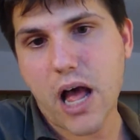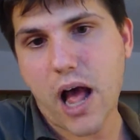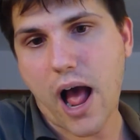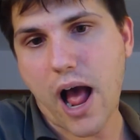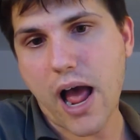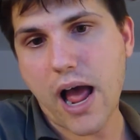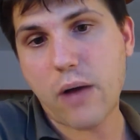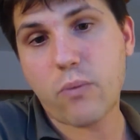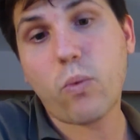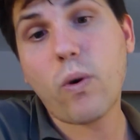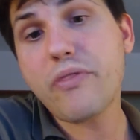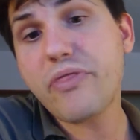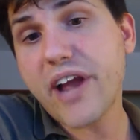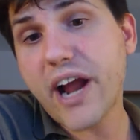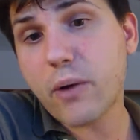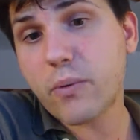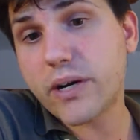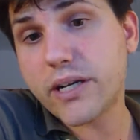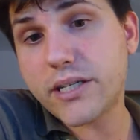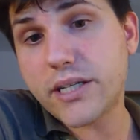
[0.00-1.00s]
One
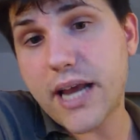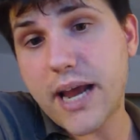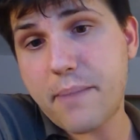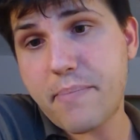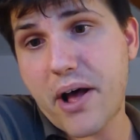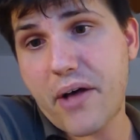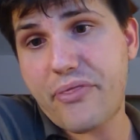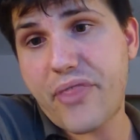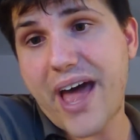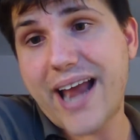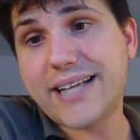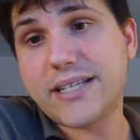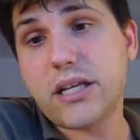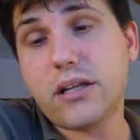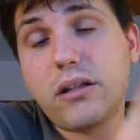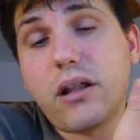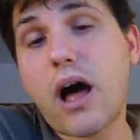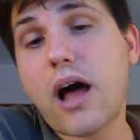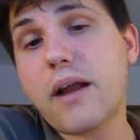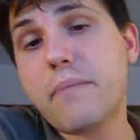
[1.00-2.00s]
thing I want to say about that is a
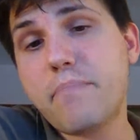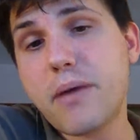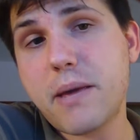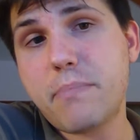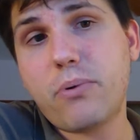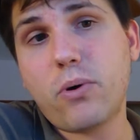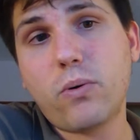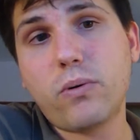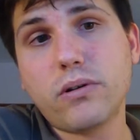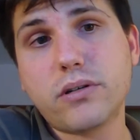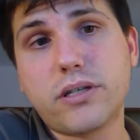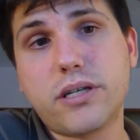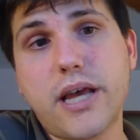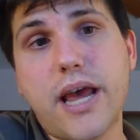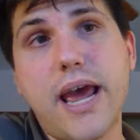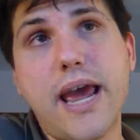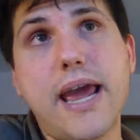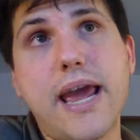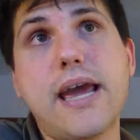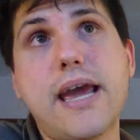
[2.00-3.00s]
lot of people will
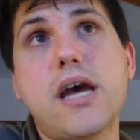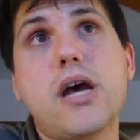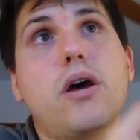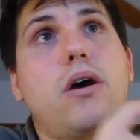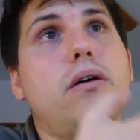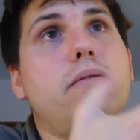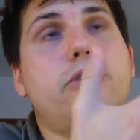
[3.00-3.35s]
say,